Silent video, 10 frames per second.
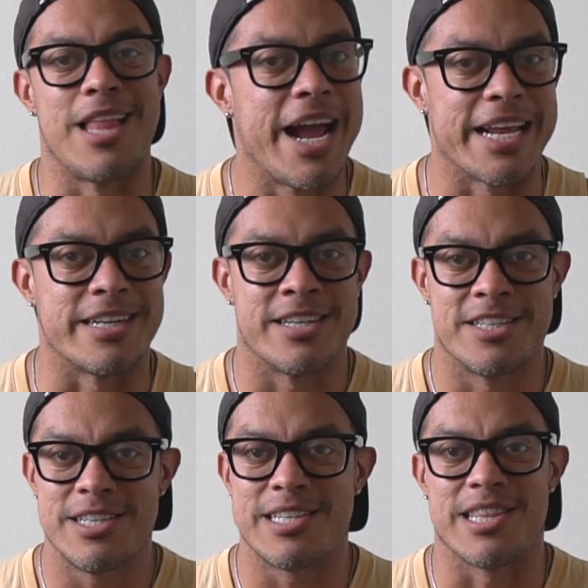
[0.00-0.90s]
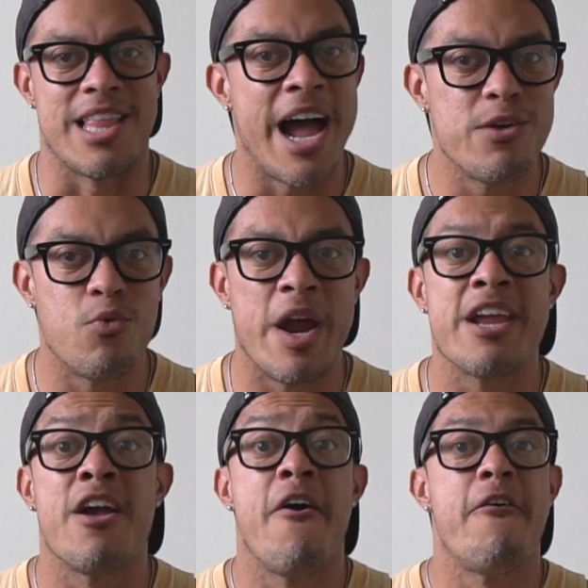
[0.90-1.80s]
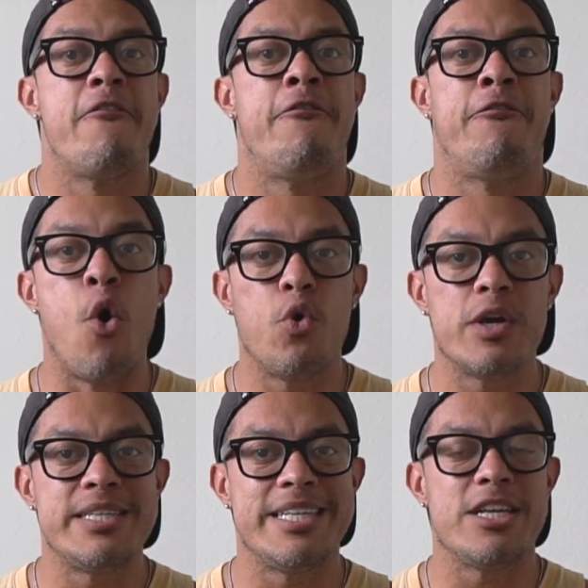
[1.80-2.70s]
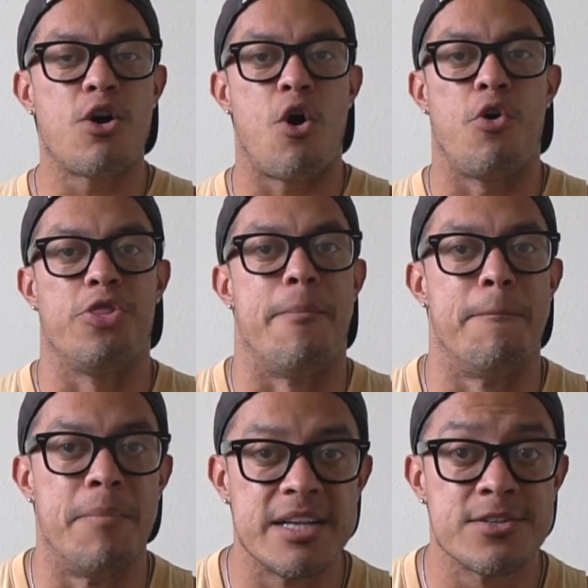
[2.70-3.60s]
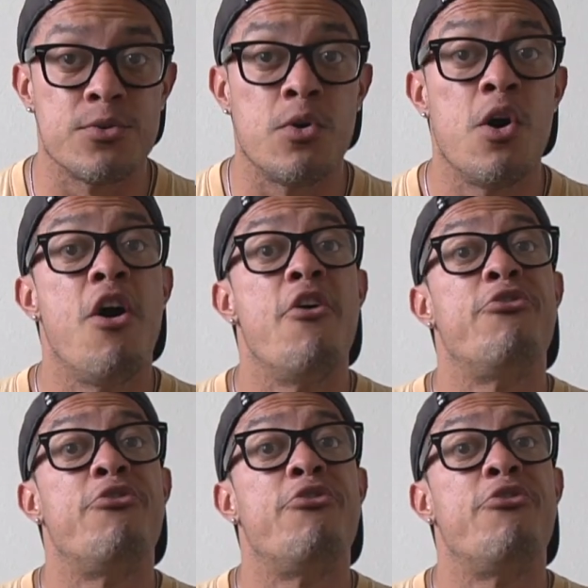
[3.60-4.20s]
light, just lightweight, focusing on the muscle,